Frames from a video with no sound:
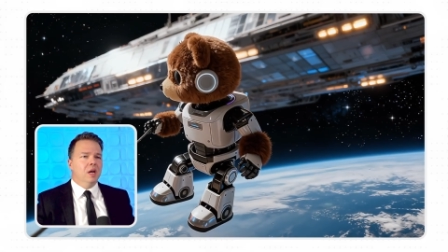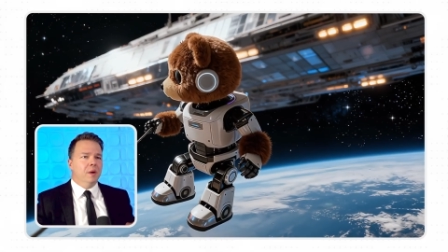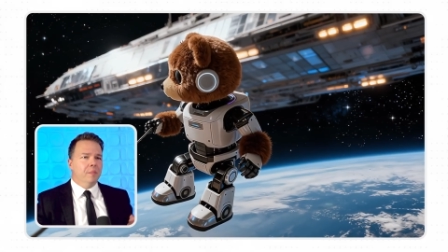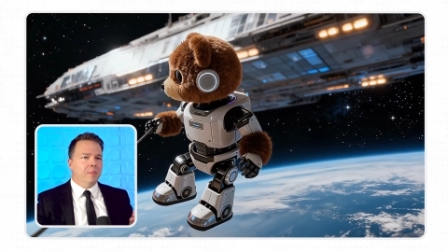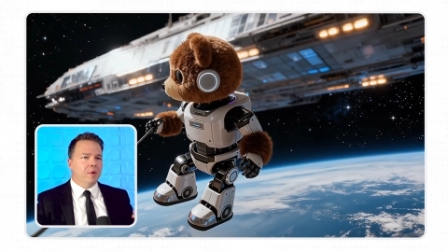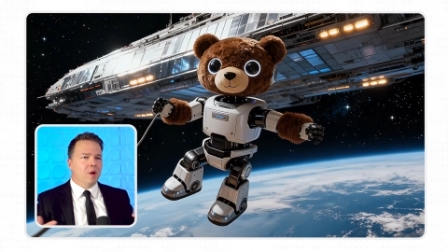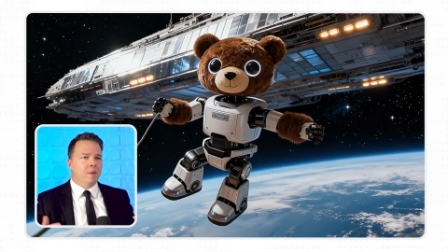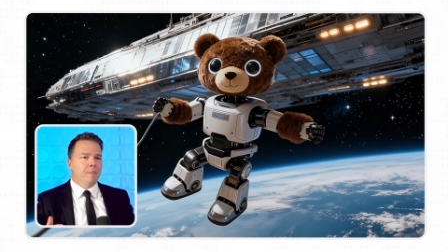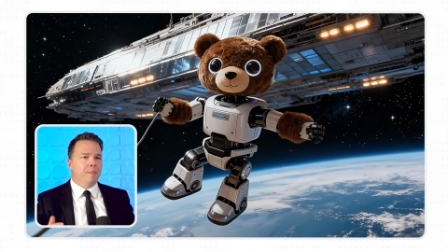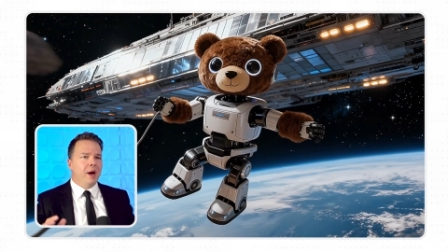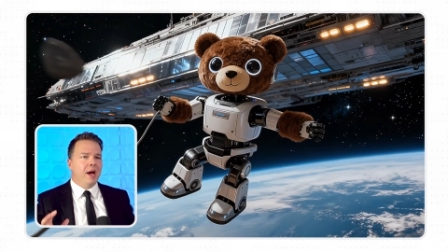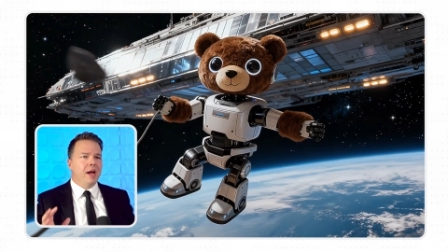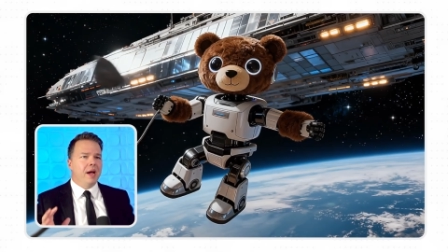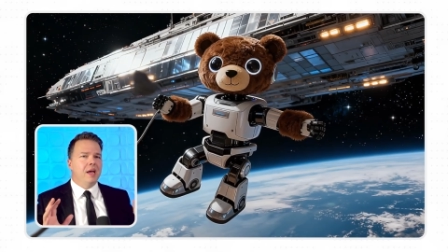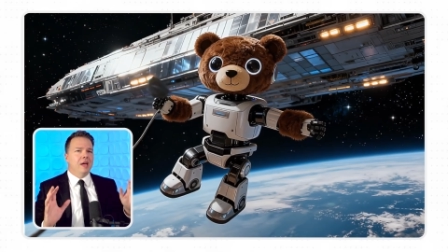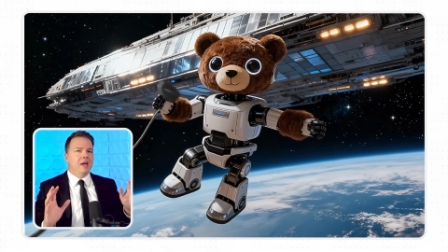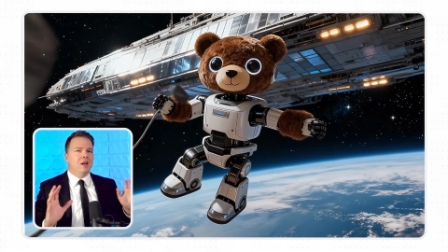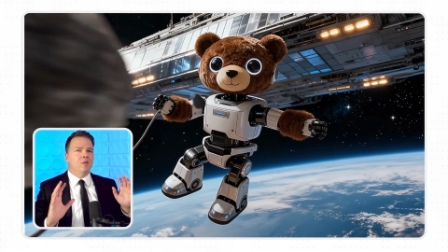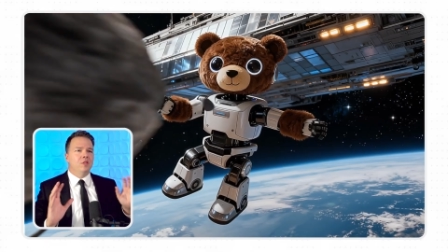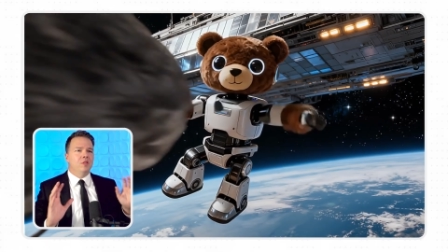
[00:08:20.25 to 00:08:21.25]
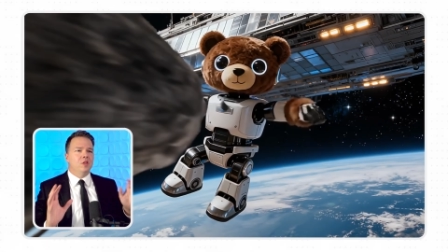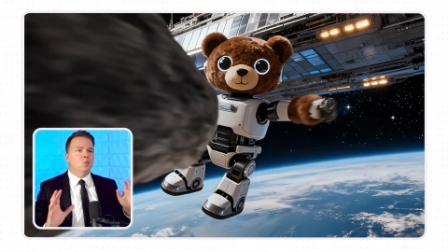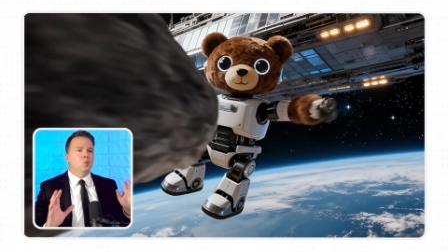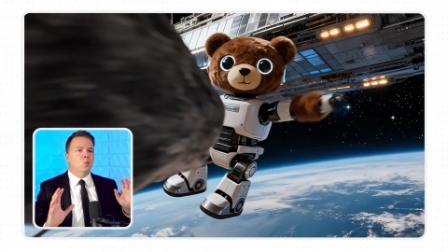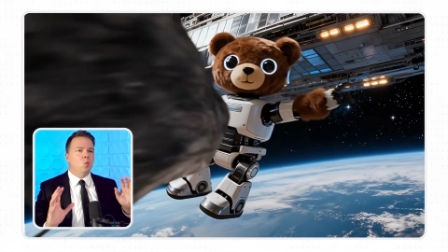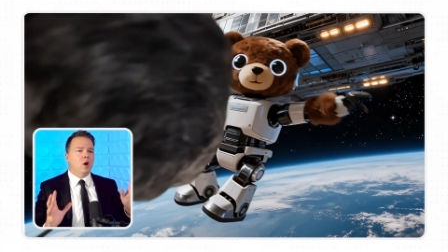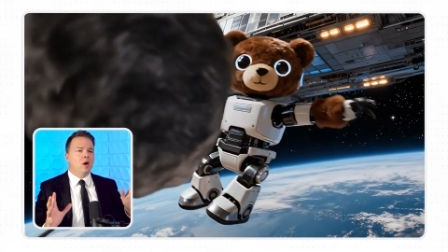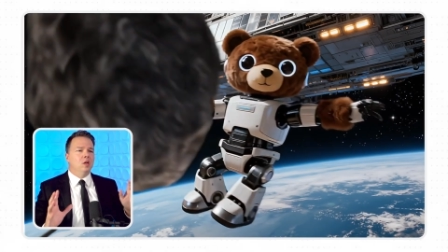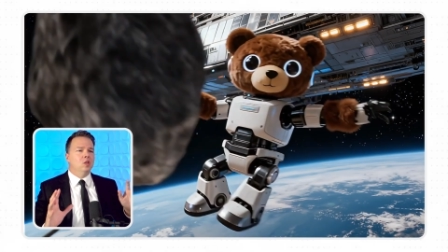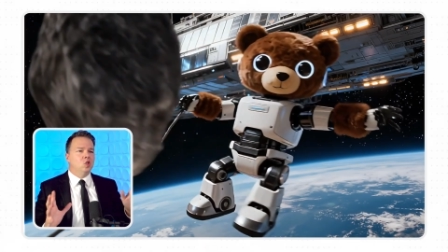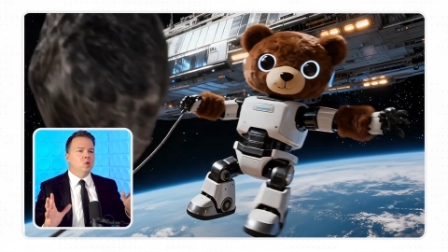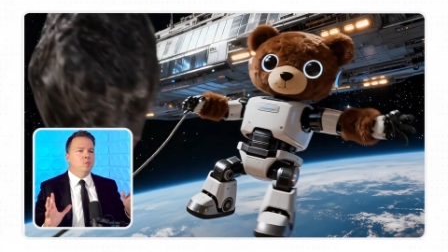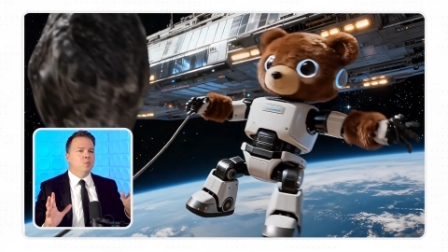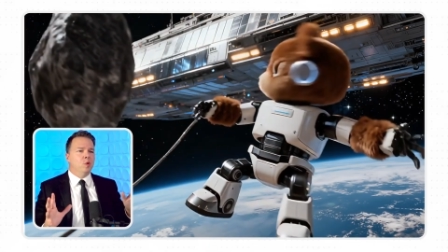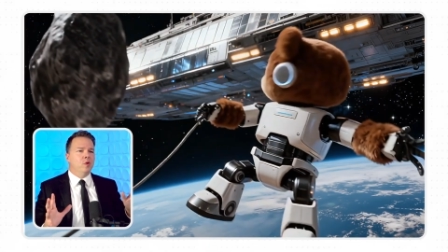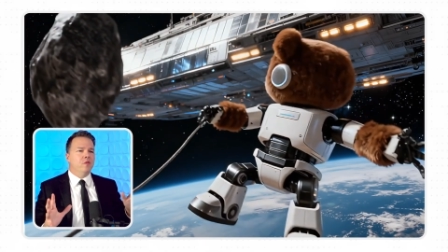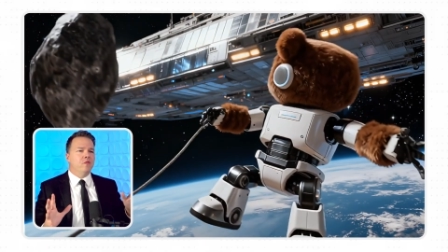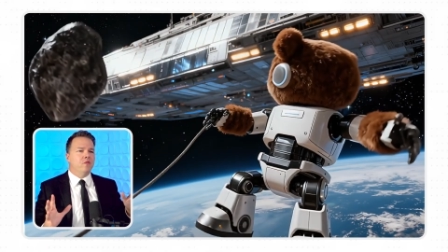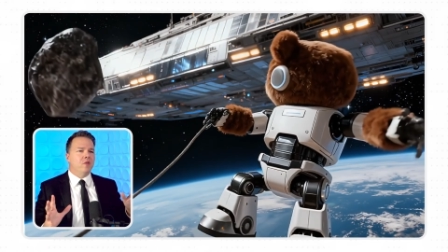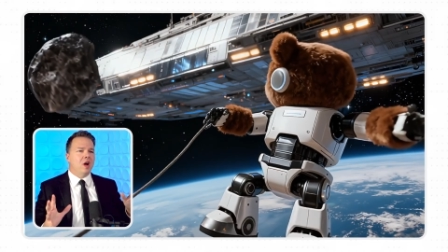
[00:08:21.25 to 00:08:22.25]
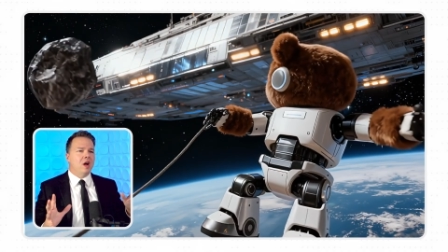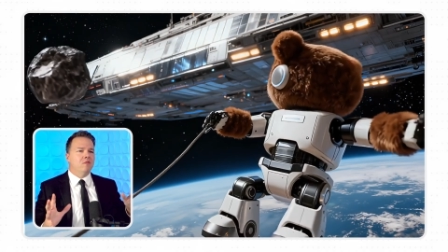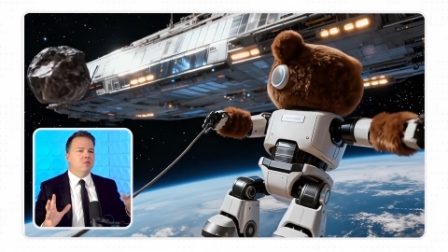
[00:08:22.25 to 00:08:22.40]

but on my end, these WAN 2.5